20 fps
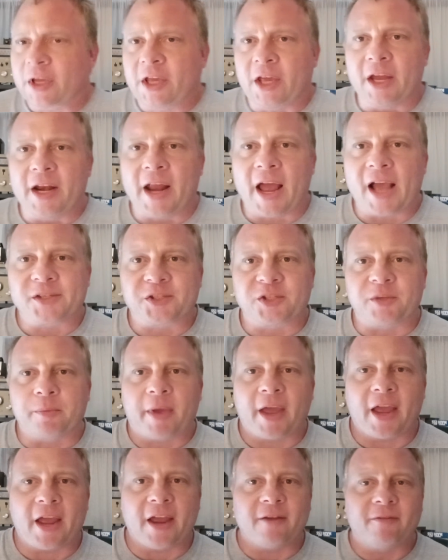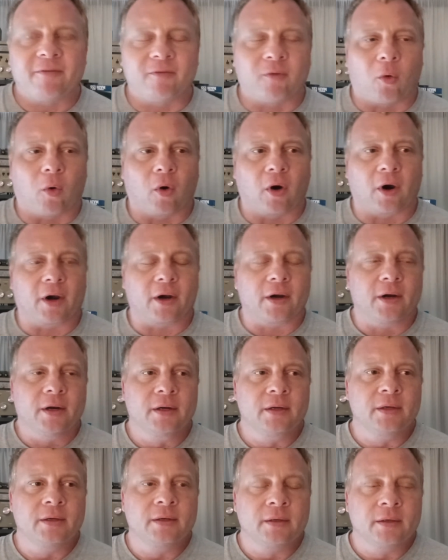kid has to pay for
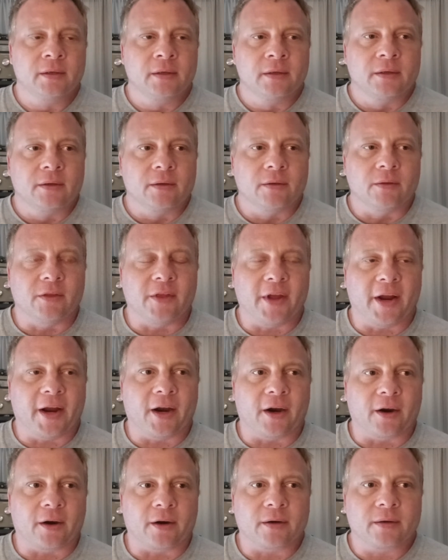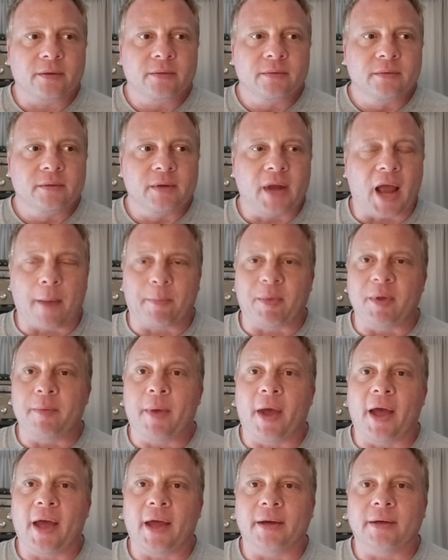their
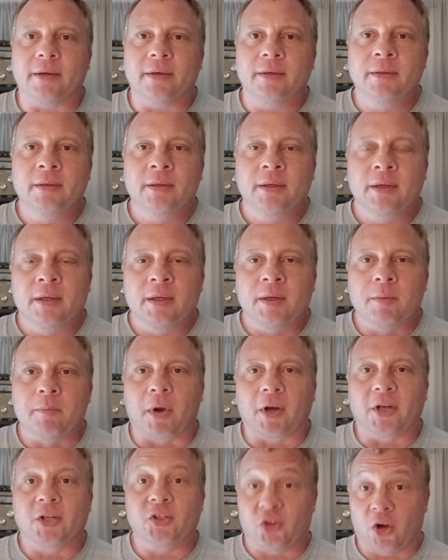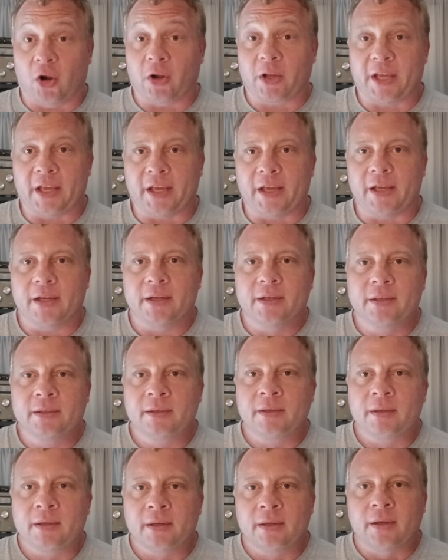EpiPen, but a junkie,
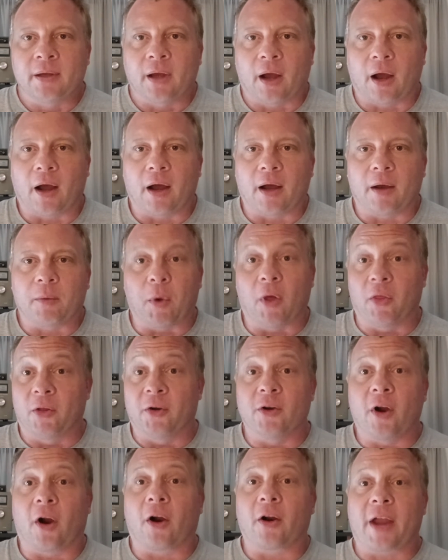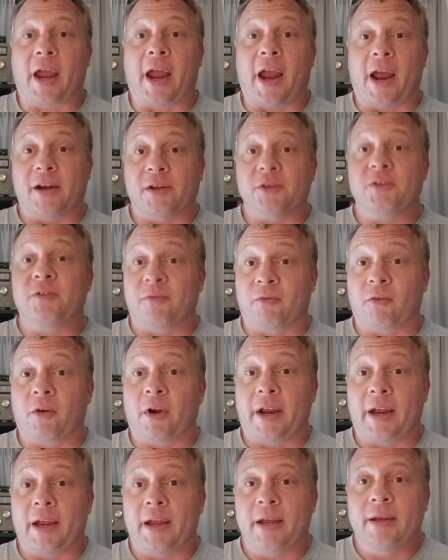well, their Narcan is
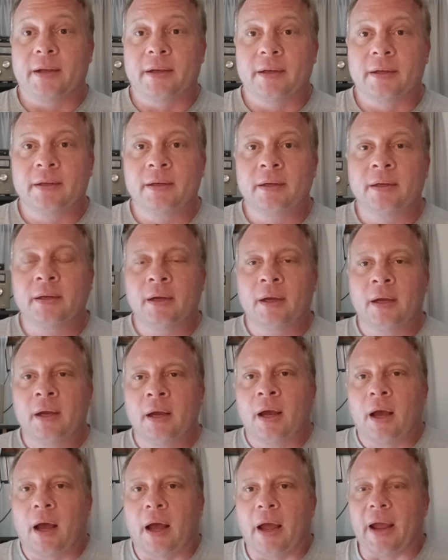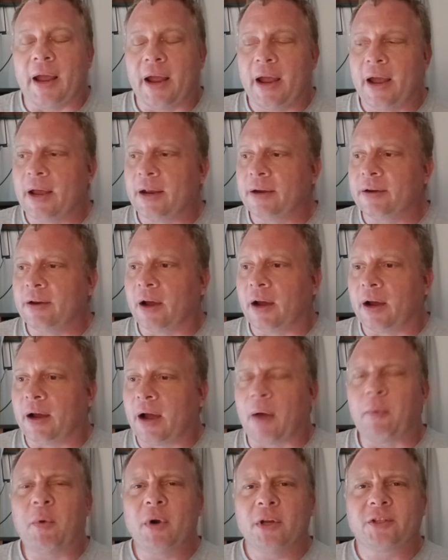free. And
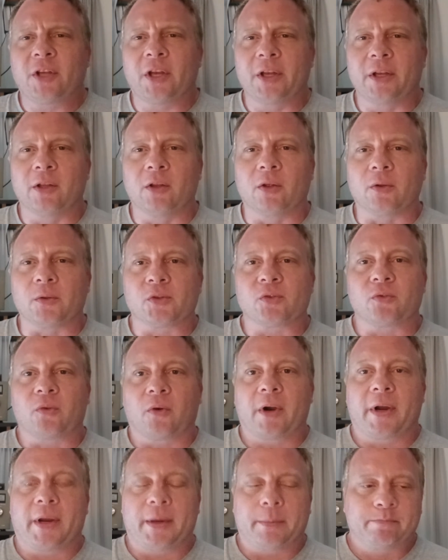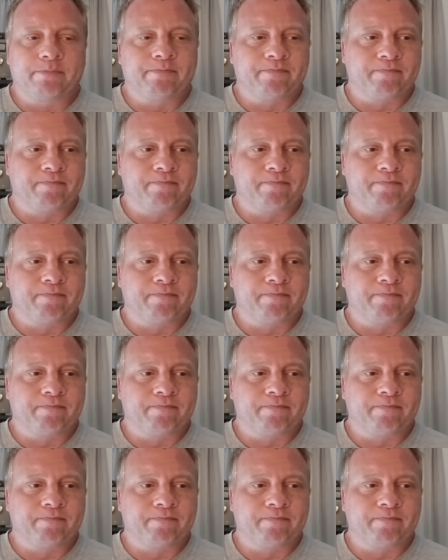I want to tell you a little story.